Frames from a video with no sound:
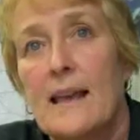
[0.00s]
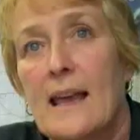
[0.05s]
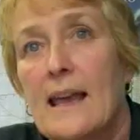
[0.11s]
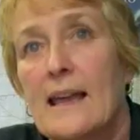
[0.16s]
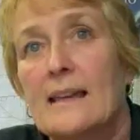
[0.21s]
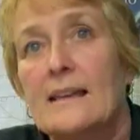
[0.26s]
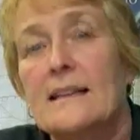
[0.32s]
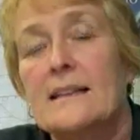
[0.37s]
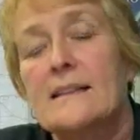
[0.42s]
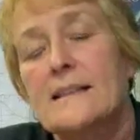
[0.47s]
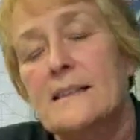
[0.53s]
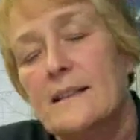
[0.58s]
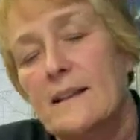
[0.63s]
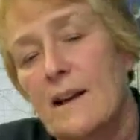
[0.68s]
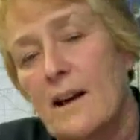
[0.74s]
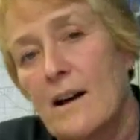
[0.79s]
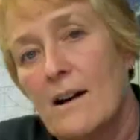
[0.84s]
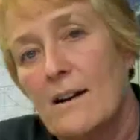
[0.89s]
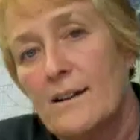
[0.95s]
And it's
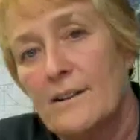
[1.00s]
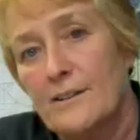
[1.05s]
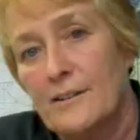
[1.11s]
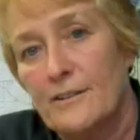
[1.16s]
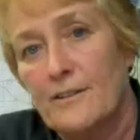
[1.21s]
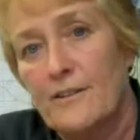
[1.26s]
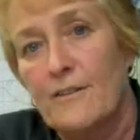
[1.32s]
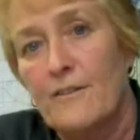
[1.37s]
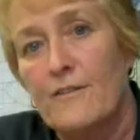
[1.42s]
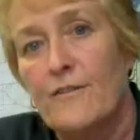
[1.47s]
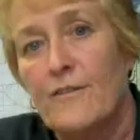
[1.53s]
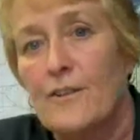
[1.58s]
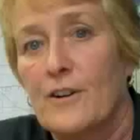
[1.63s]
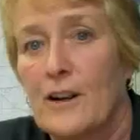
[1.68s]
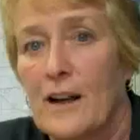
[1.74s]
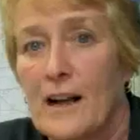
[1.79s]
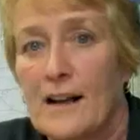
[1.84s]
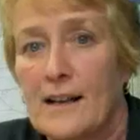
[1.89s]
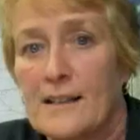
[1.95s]
an honor
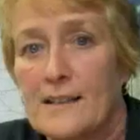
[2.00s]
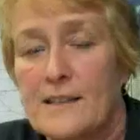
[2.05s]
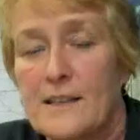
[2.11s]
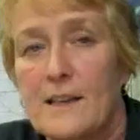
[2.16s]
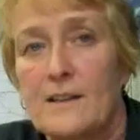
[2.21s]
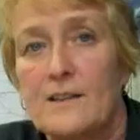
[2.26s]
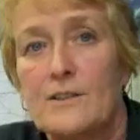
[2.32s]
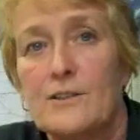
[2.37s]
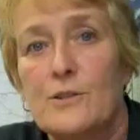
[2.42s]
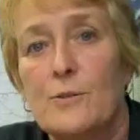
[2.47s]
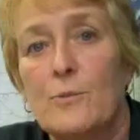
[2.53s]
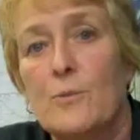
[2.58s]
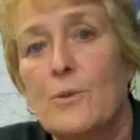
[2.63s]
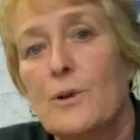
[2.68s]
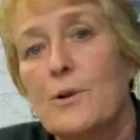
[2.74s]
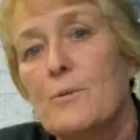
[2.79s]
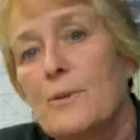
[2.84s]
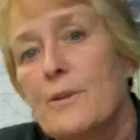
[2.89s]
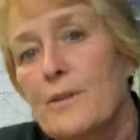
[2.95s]
for us to
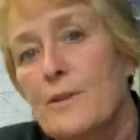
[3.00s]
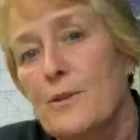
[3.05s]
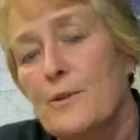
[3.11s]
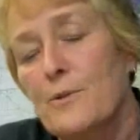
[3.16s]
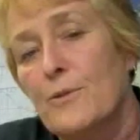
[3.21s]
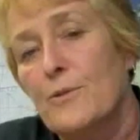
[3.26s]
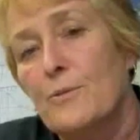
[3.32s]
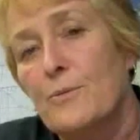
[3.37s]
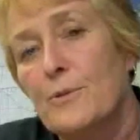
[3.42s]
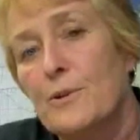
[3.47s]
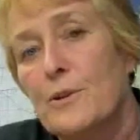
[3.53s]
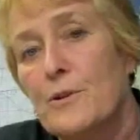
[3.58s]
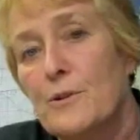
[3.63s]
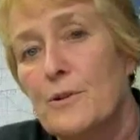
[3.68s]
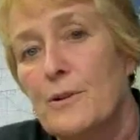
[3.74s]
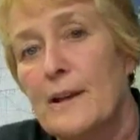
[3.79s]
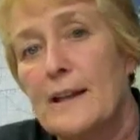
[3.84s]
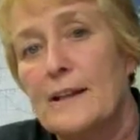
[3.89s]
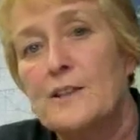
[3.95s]
work with you through
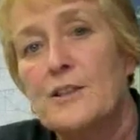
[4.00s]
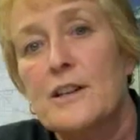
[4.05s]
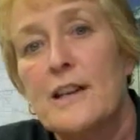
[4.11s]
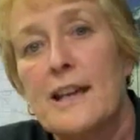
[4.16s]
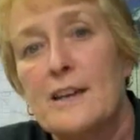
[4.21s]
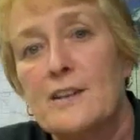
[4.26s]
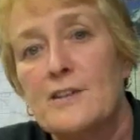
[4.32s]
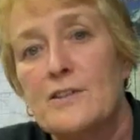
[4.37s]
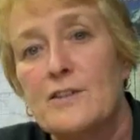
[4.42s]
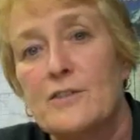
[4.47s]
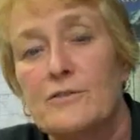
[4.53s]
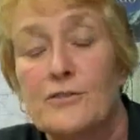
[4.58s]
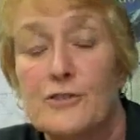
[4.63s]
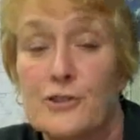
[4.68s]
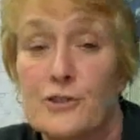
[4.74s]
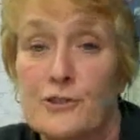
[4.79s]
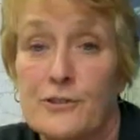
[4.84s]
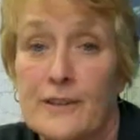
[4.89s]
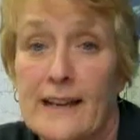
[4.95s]
your educational
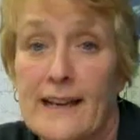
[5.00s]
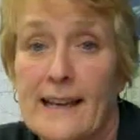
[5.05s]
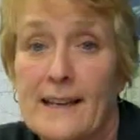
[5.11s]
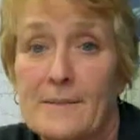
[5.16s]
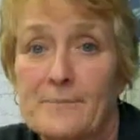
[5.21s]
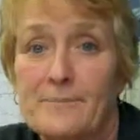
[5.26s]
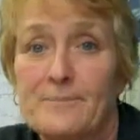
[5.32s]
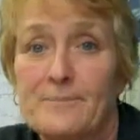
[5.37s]
journey.